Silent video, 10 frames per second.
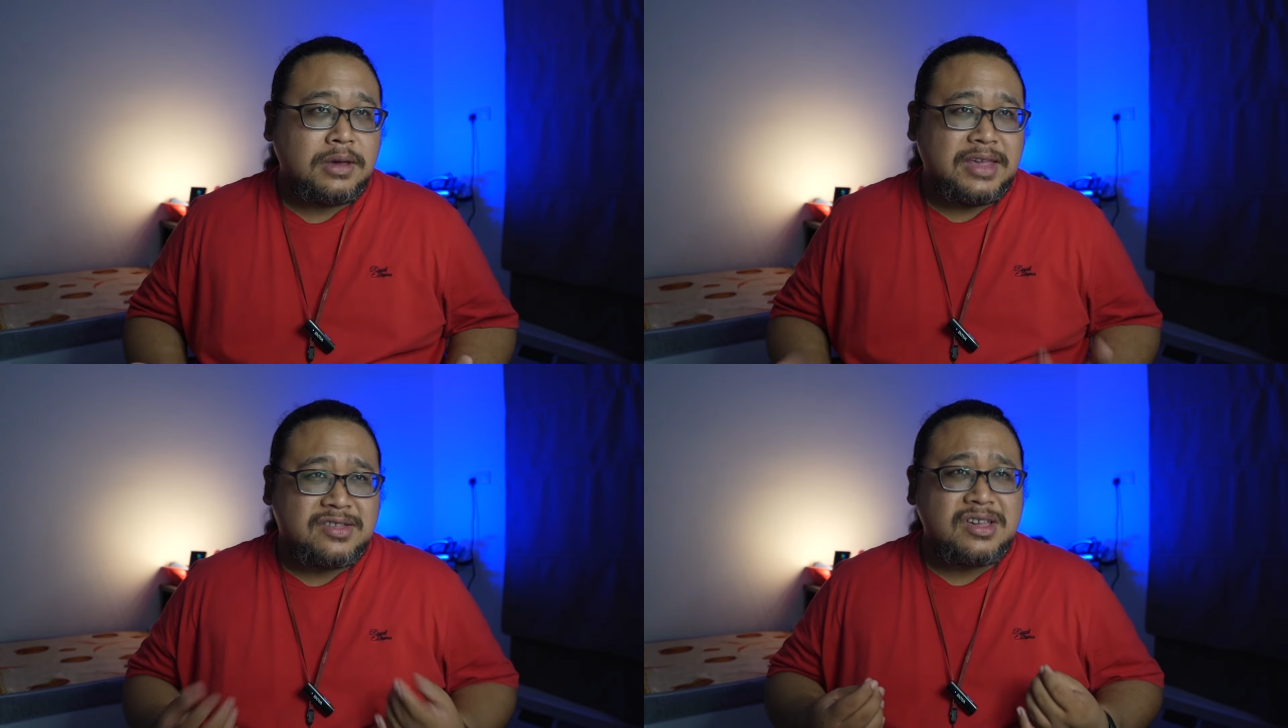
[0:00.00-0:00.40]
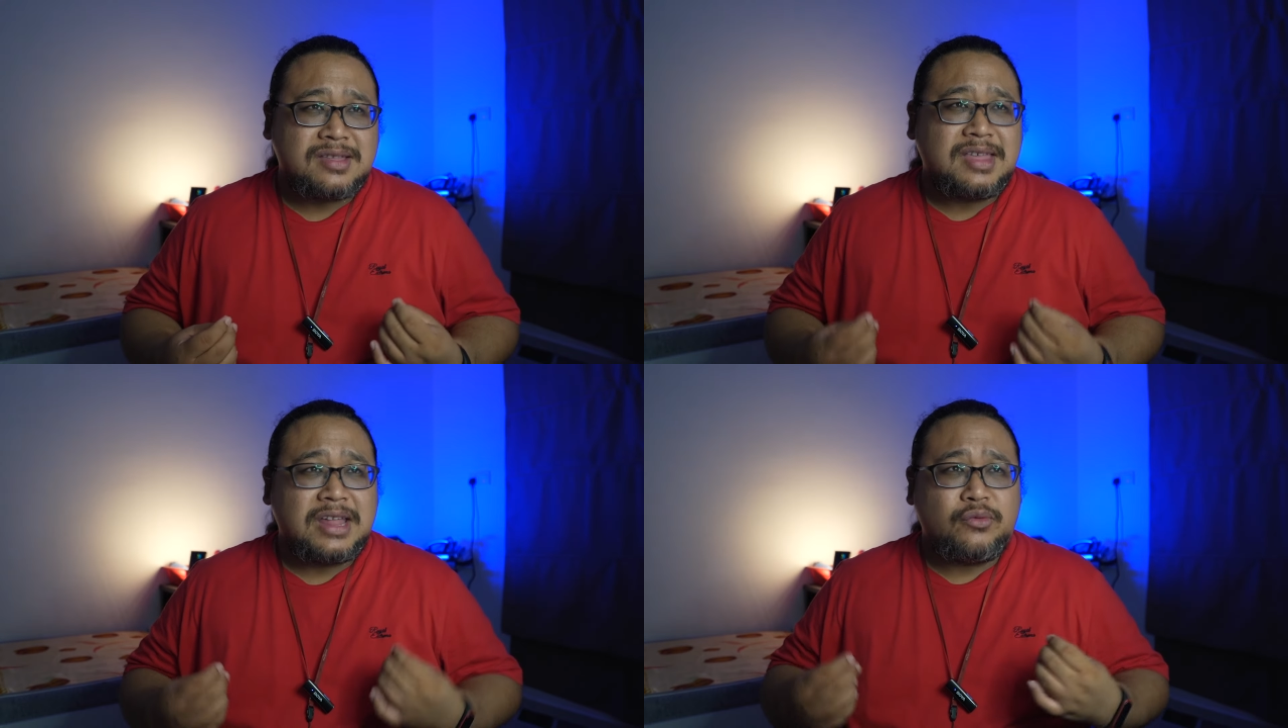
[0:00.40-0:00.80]
it's
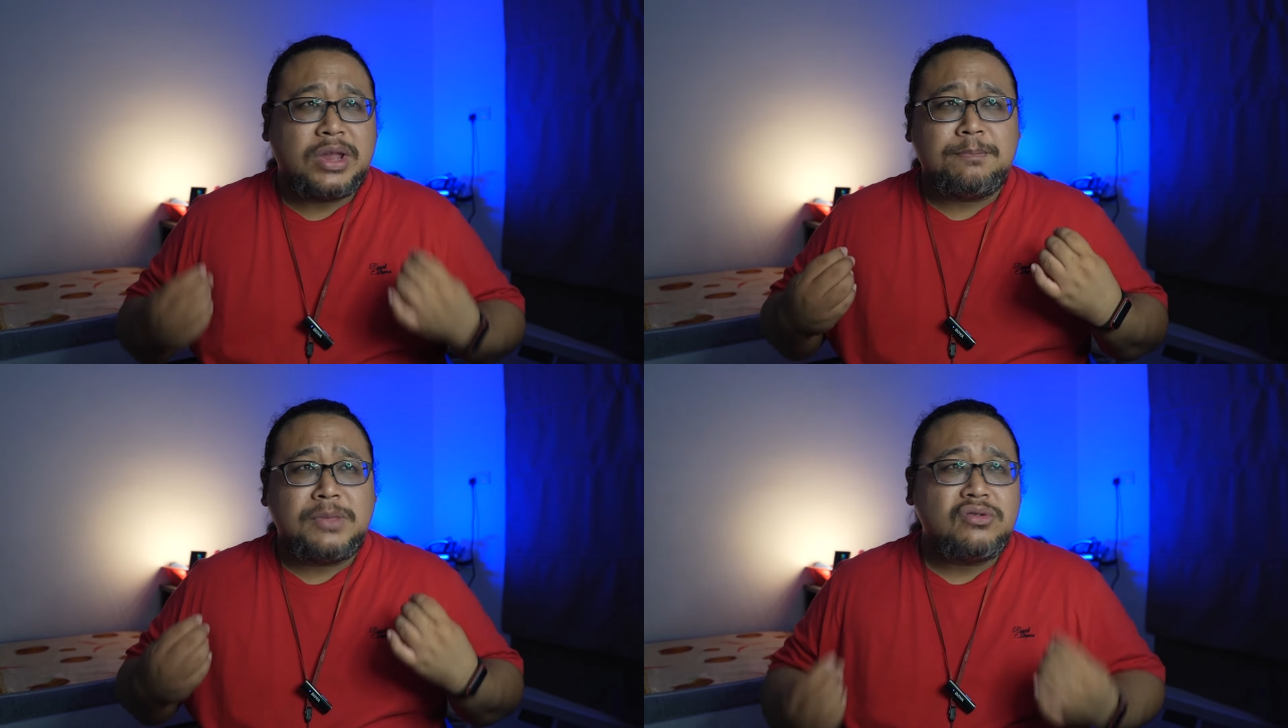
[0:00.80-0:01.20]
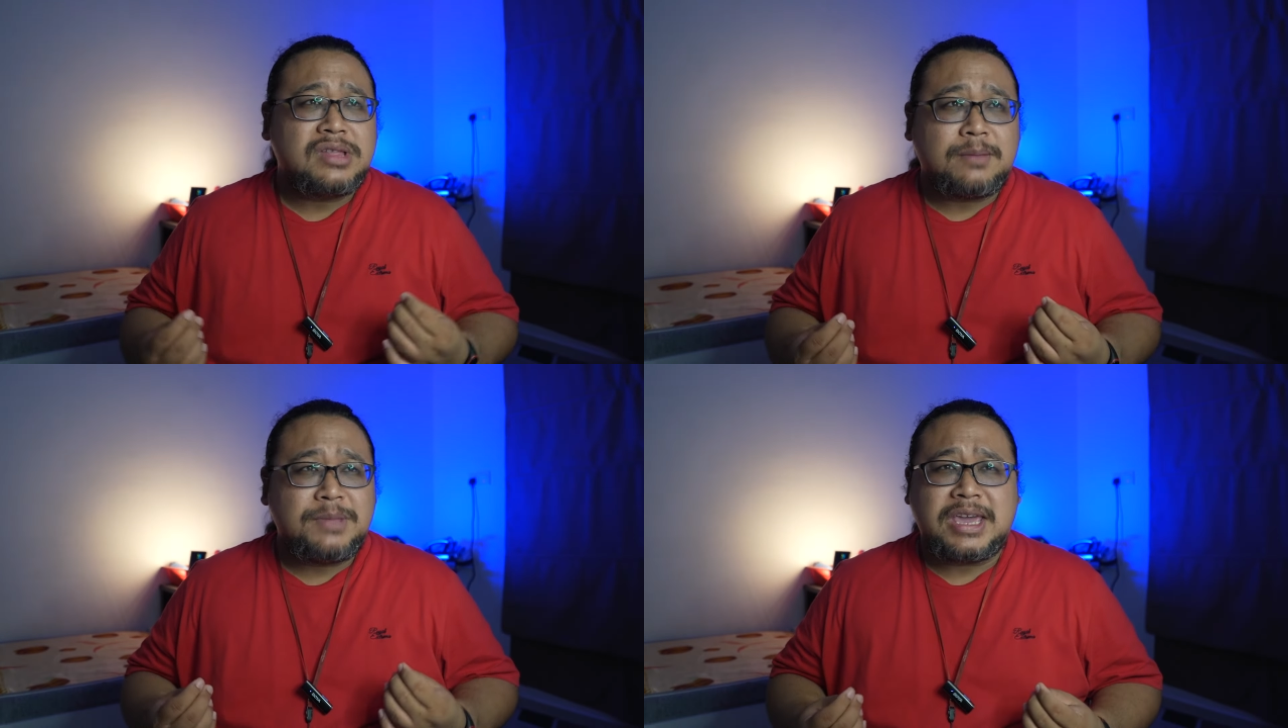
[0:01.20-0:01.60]
just that when
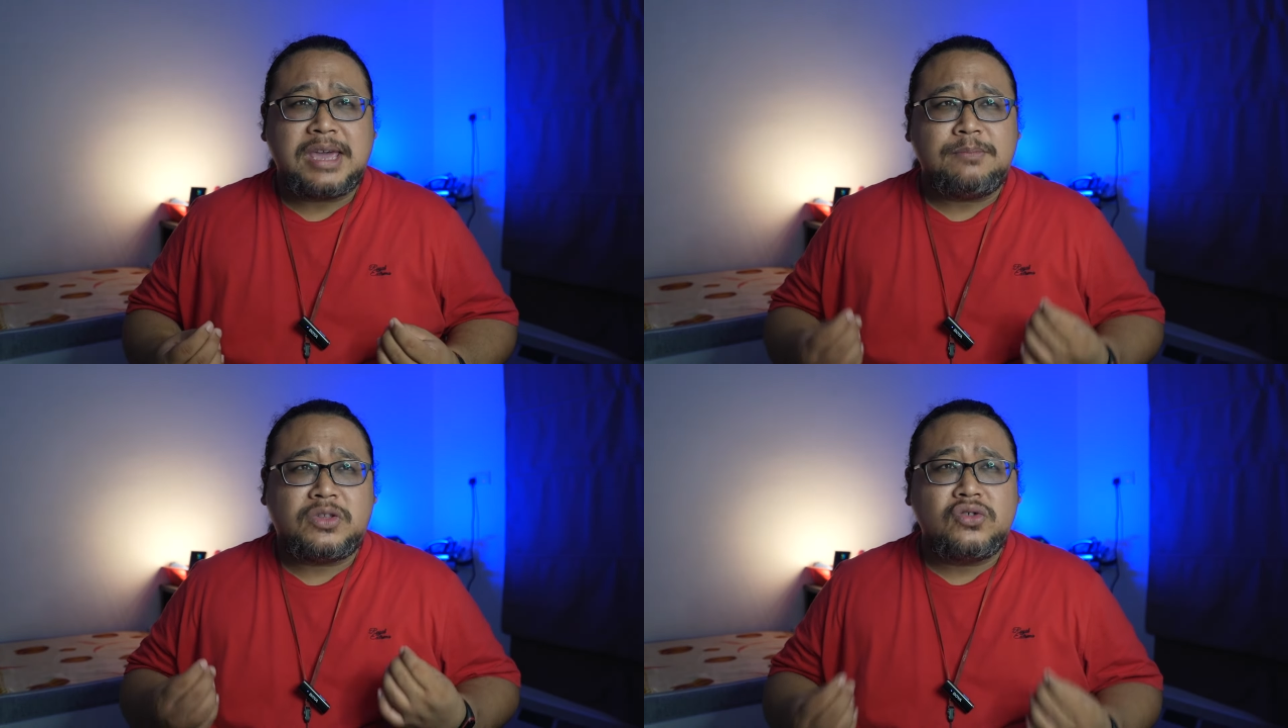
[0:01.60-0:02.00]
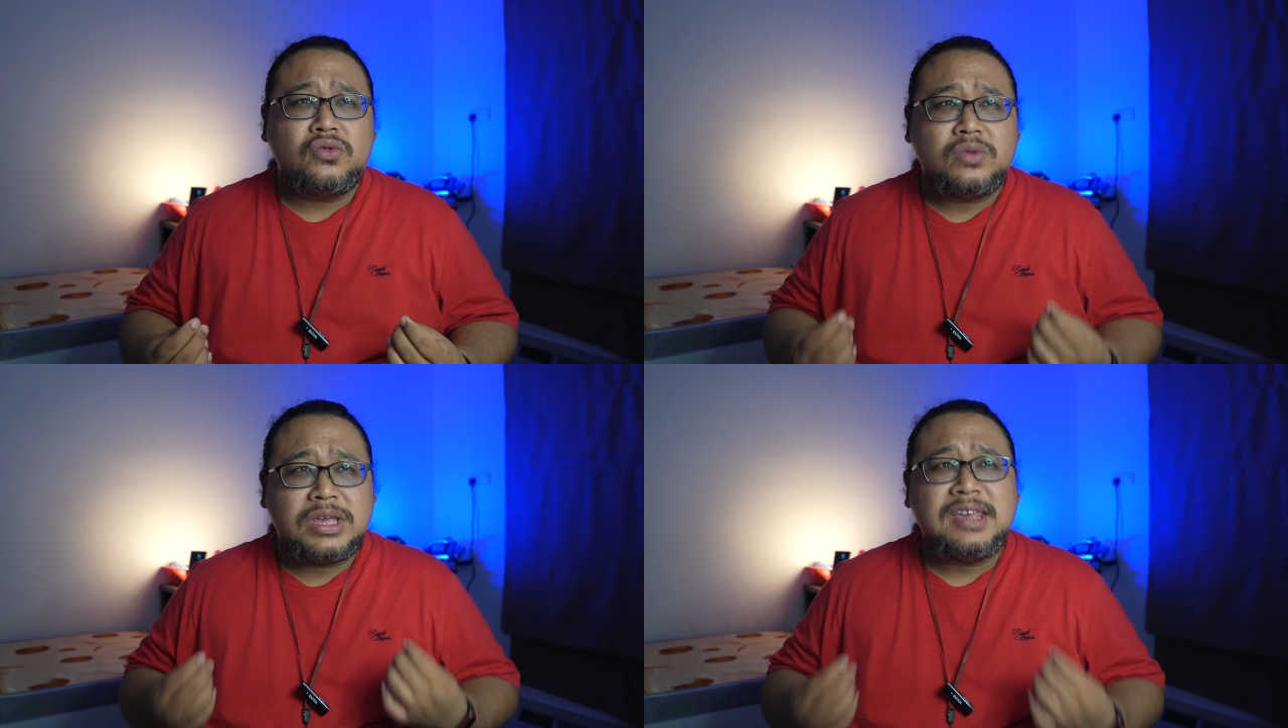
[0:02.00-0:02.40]
music became
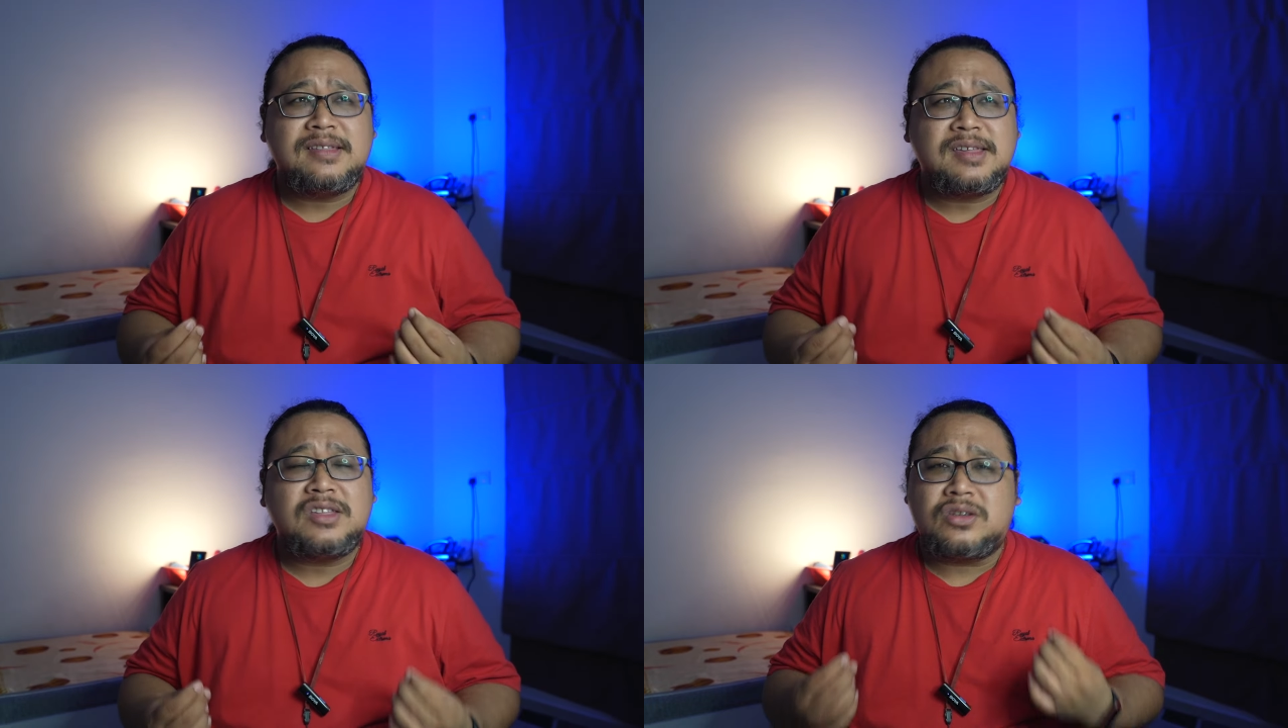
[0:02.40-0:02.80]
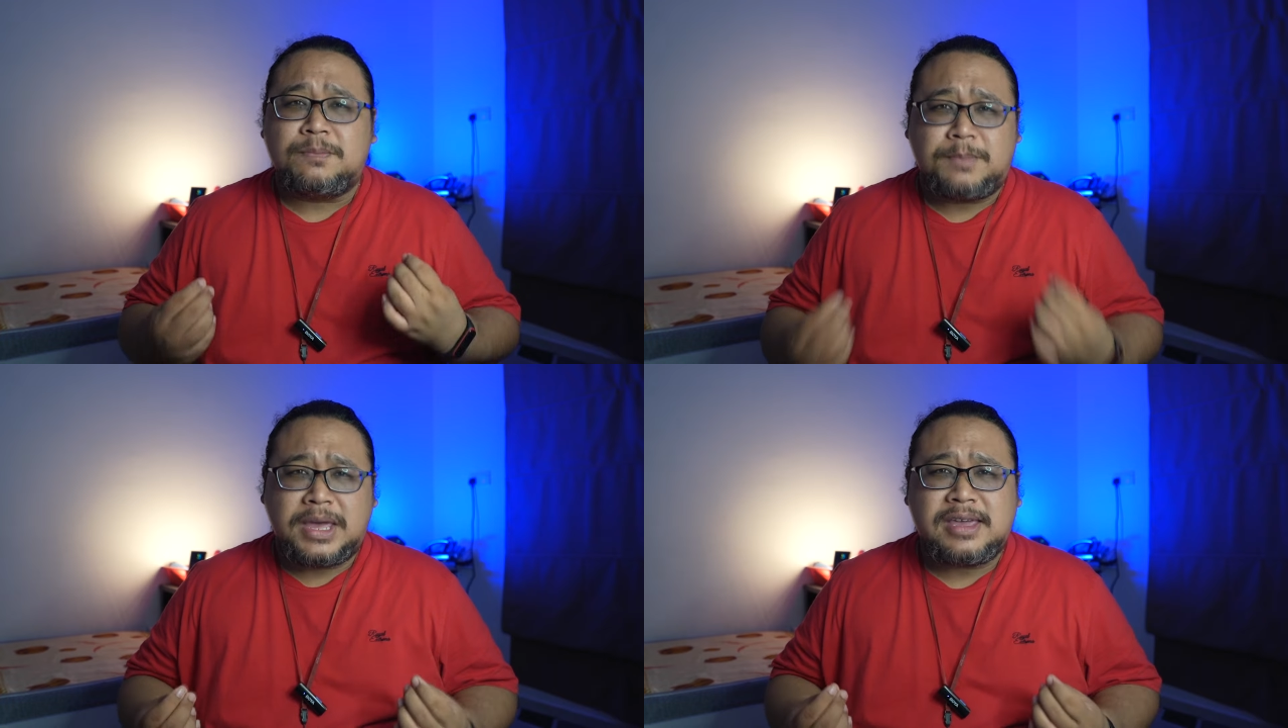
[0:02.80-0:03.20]
too easy to
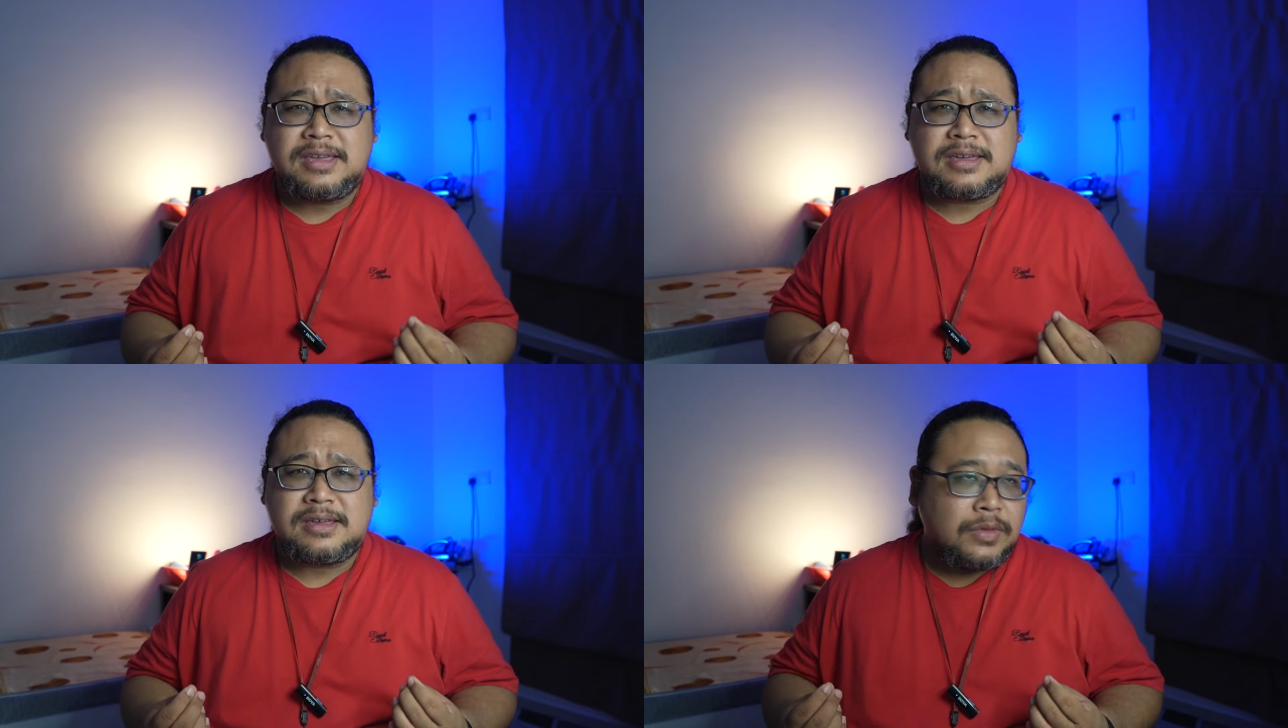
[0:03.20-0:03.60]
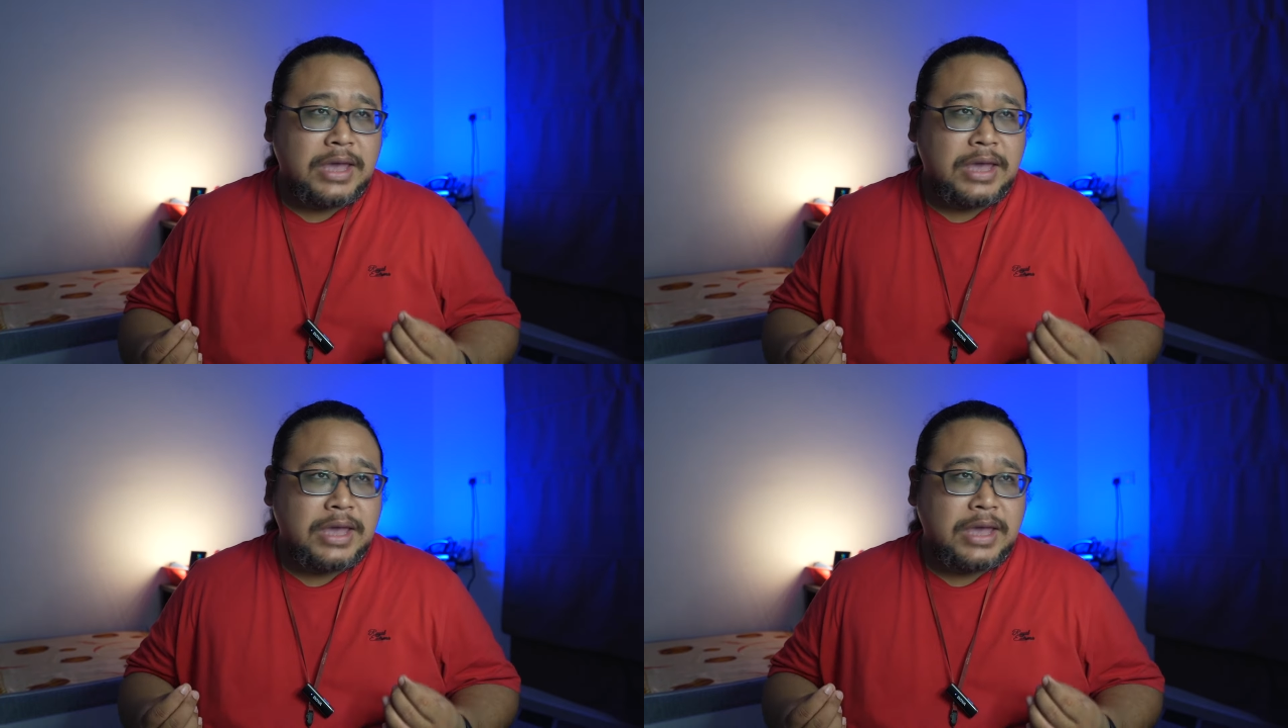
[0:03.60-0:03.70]
make